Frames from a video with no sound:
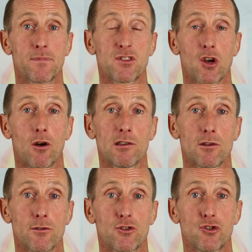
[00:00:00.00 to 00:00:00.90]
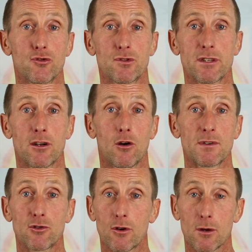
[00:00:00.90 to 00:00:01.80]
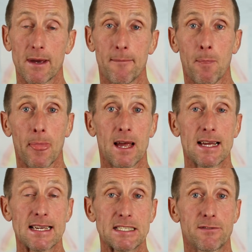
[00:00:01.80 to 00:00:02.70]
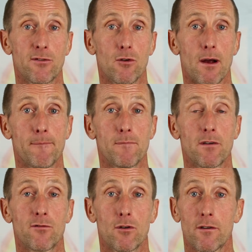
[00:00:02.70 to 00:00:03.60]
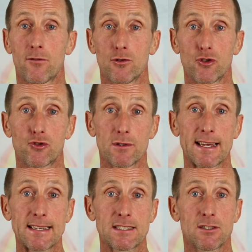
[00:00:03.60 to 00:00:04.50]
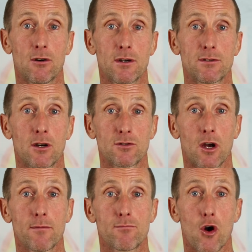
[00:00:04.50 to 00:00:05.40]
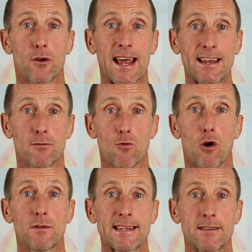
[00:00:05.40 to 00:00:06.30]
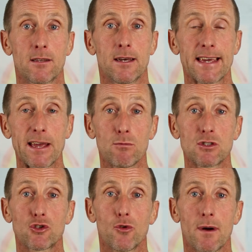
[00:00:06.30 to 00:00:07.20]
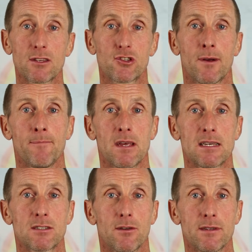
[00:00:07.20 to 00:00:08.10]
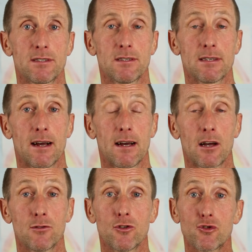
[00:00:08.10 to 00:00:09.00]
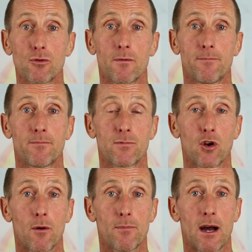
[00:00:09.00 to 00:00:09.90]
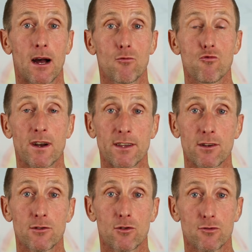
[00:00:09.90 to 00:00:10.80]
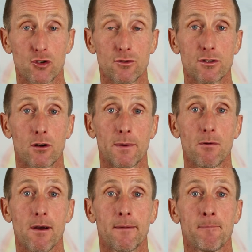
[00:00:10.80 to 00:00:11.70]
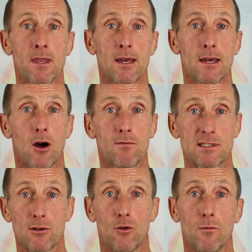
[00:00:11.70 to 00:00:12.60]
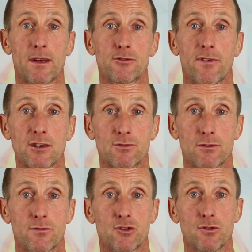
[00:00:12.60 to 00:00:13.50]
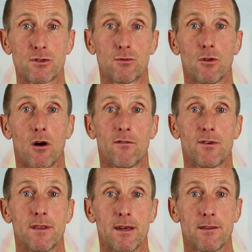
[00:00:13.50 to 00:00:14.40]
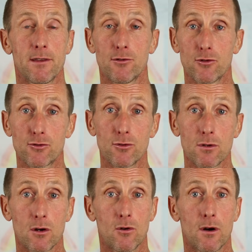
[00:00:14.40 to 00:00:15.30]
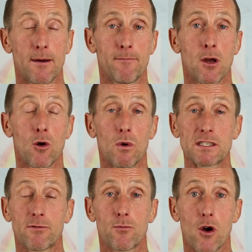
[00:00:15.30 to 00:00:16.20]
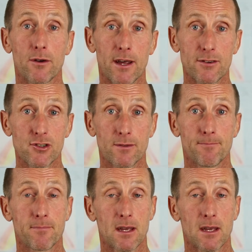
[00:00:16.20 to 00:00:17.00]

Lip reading: so a lot of the shoes that I'll be talking about is for a neutral landing, so I don't pronate, roll inwards too much. So this is a neutral type running shoes that I'll be wearing. Obviously all manufacturers of shoes will offer their neutral or ones for pronation.